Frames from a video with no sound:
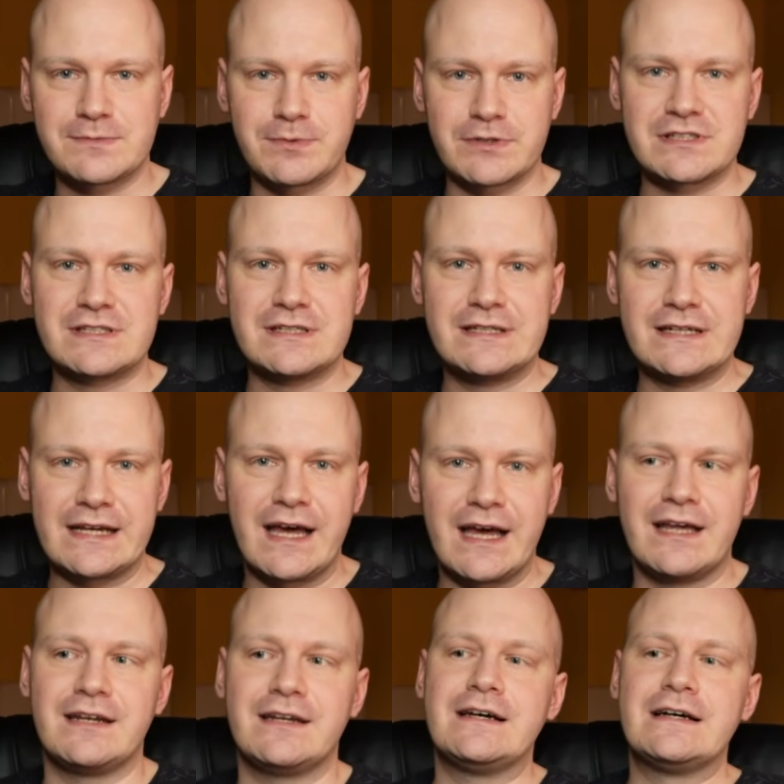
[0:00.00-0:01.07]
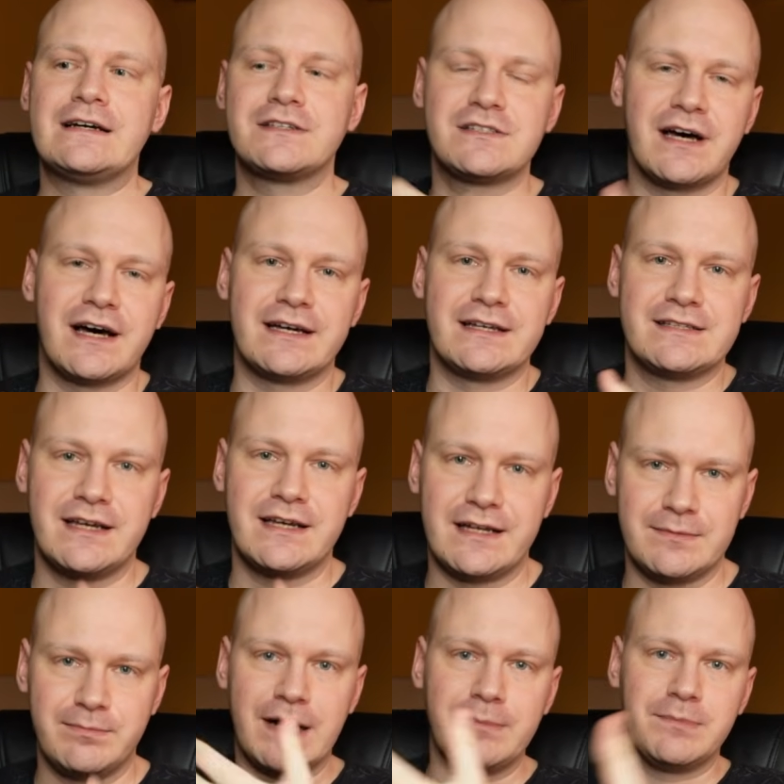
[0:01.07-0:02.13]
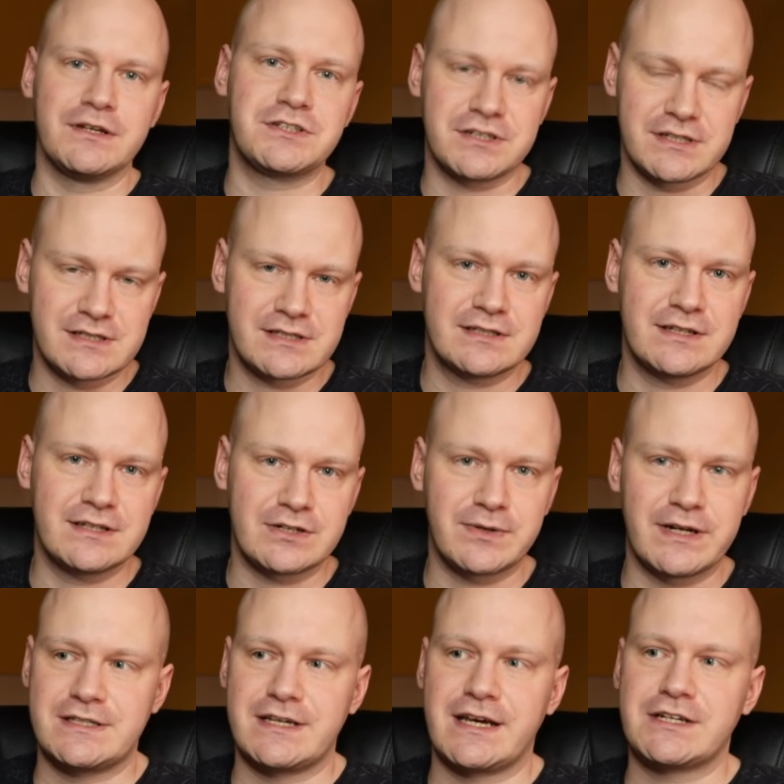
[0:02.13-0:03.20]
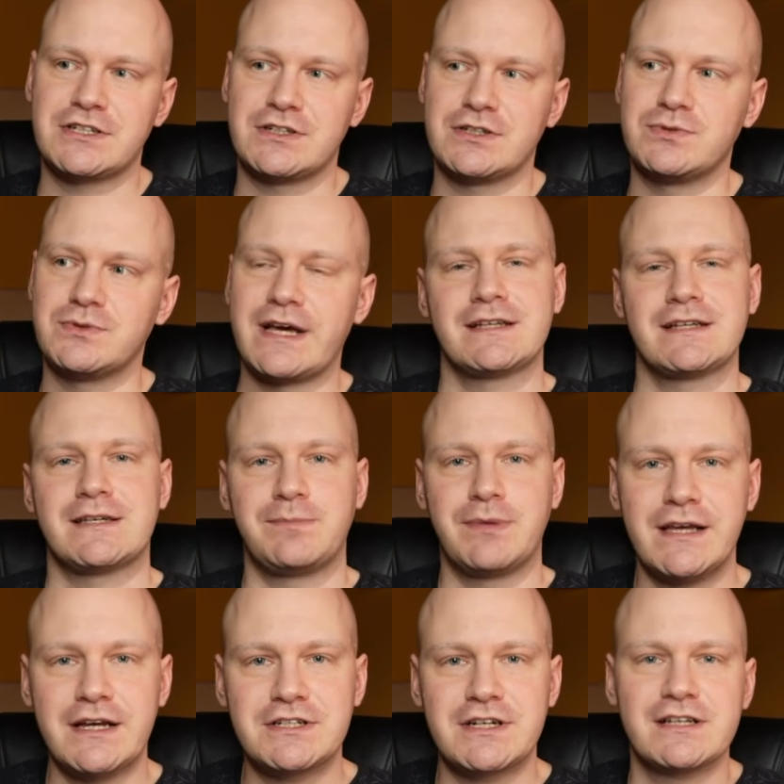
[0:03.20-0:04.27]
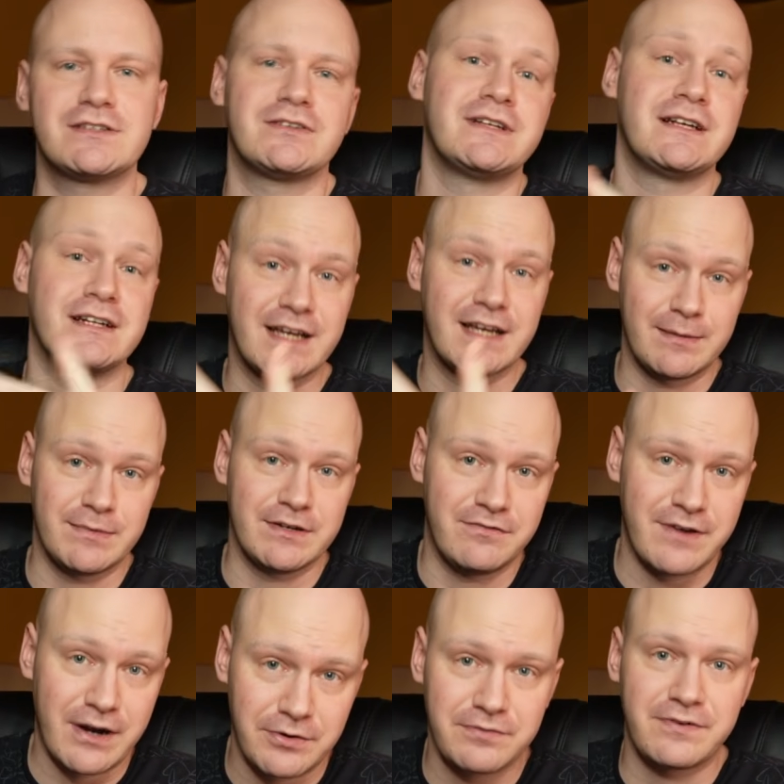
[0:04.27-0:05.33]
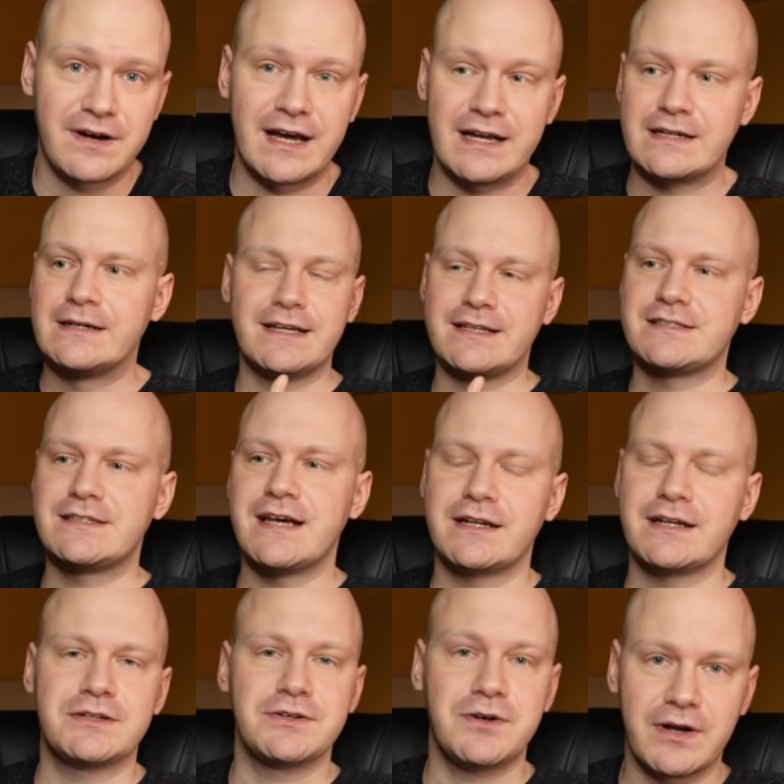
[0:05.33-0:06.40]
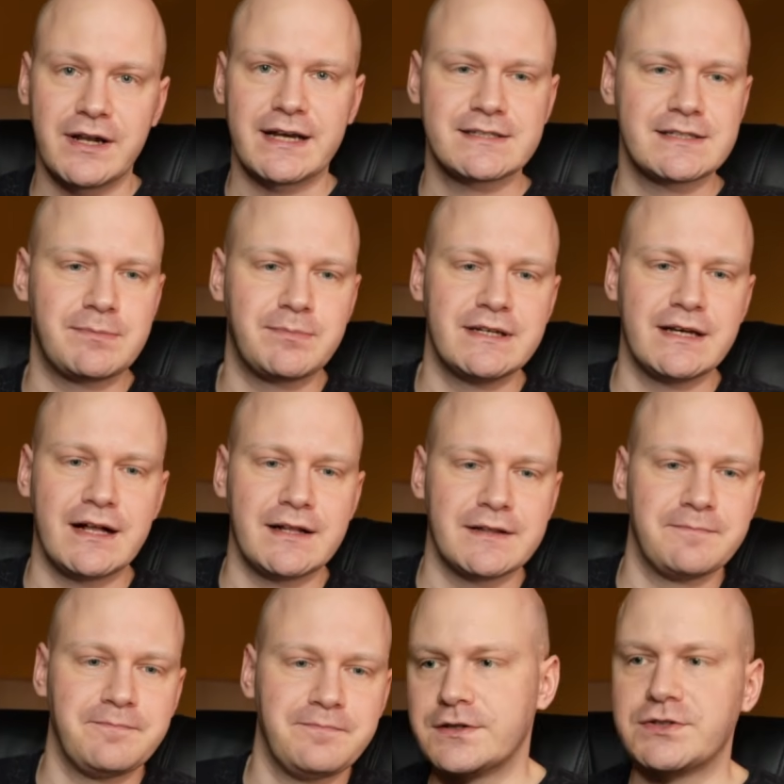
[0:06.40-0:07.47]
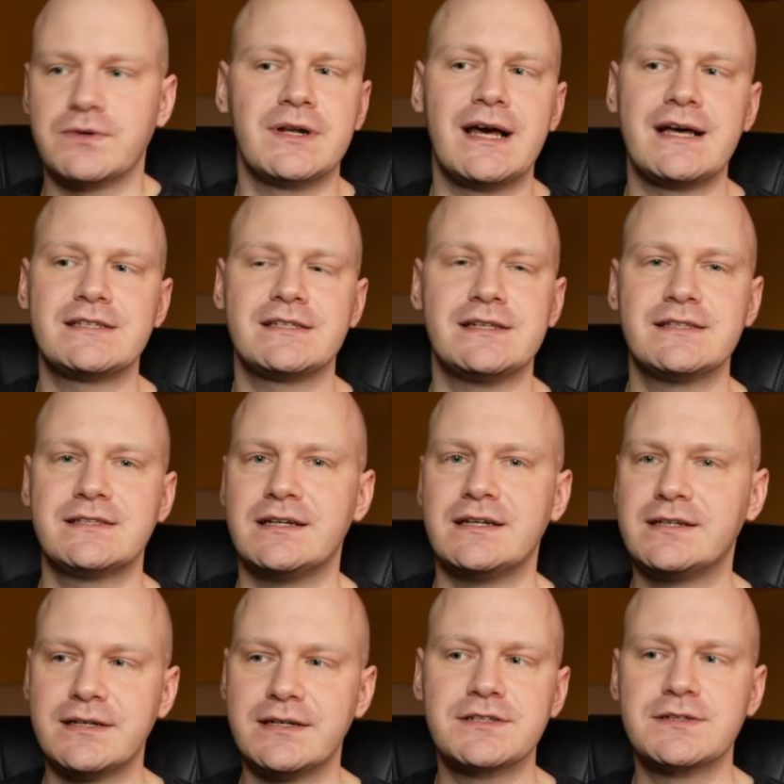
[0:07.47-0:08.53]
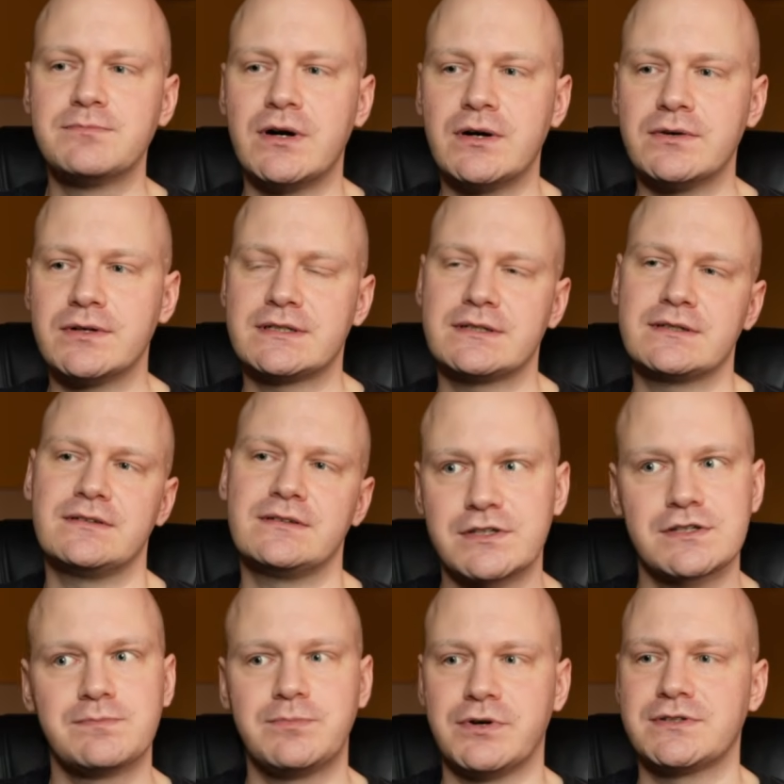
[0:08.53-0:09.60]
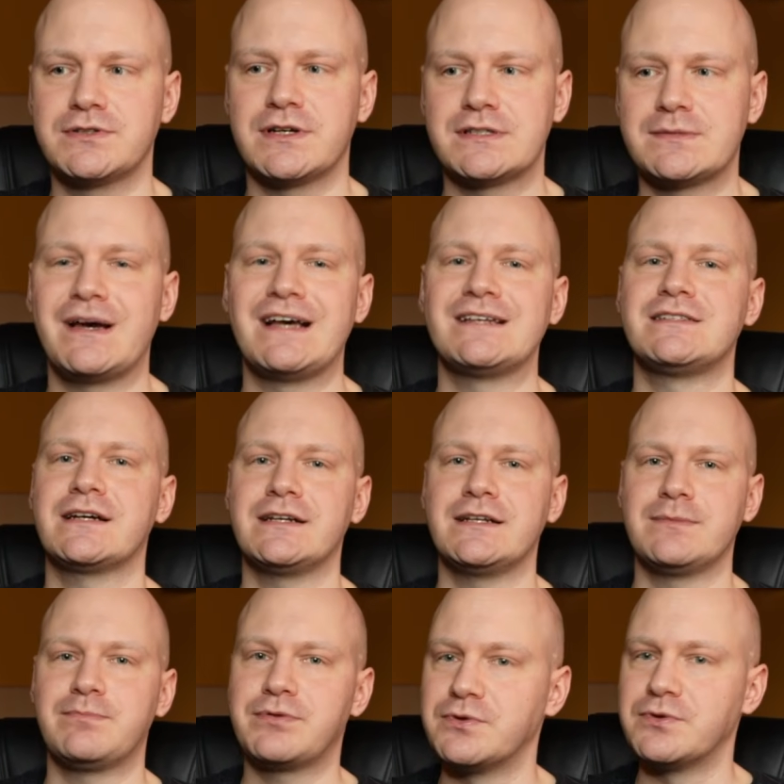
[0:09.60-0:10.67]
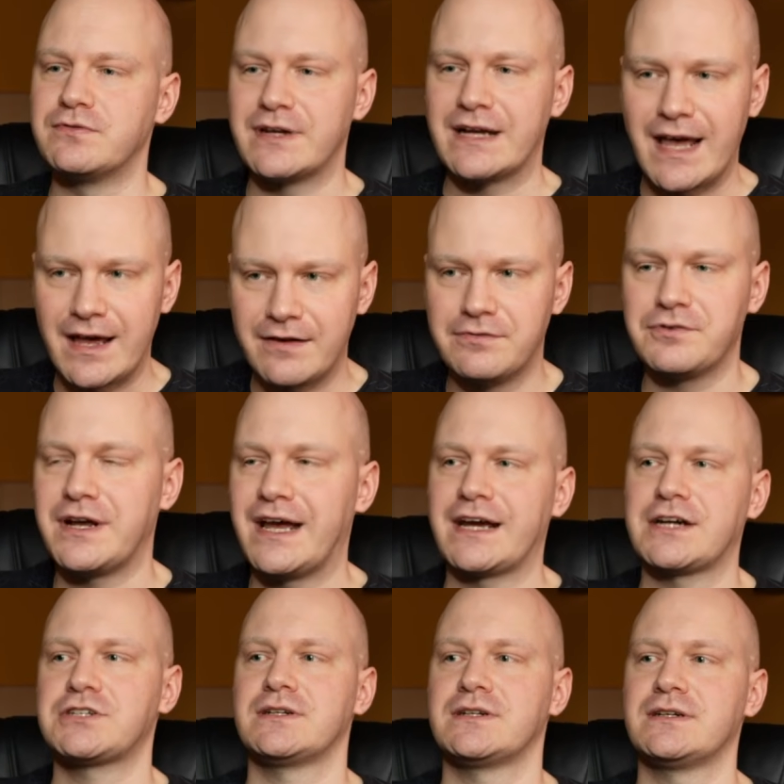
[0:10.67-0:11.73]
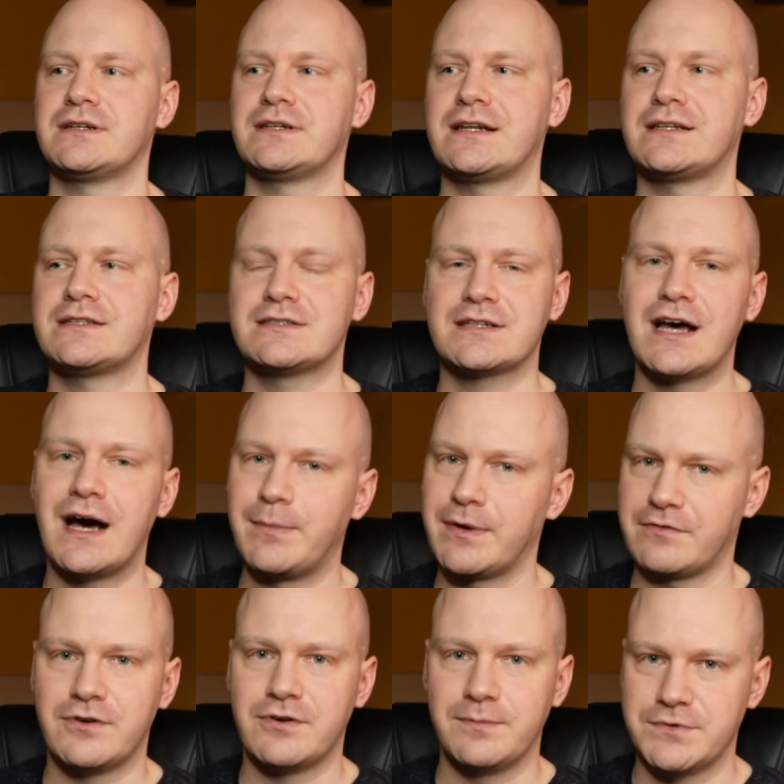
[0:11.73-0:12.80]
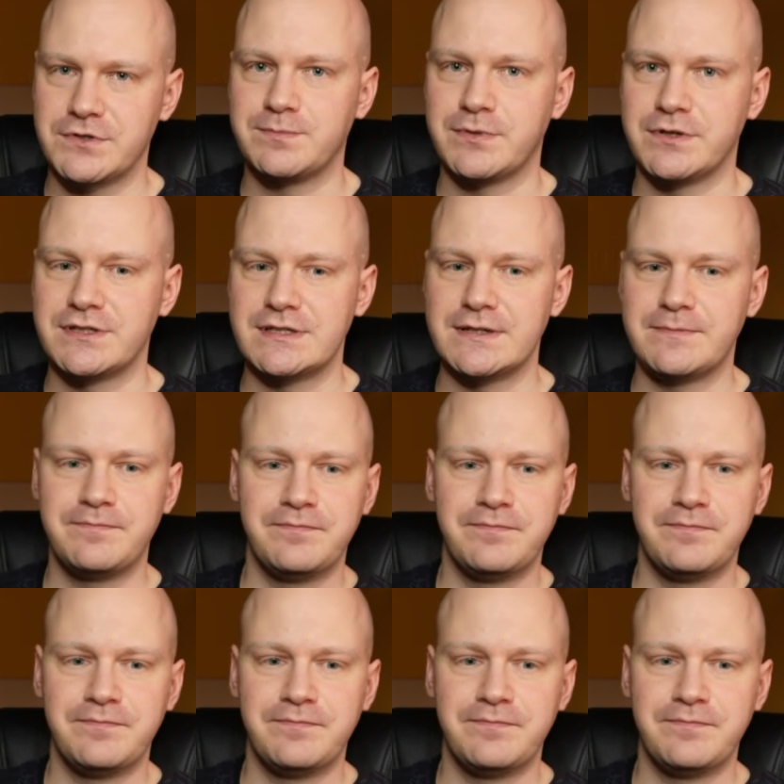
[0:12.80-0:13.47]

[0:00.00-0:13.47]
sponsee again signs and publishes the transaction to the XRP Ledger so that it can be verified and settled on XRPL. So in essence, in this mode, the sponsor is basically approving every action that's coming from the sponsee.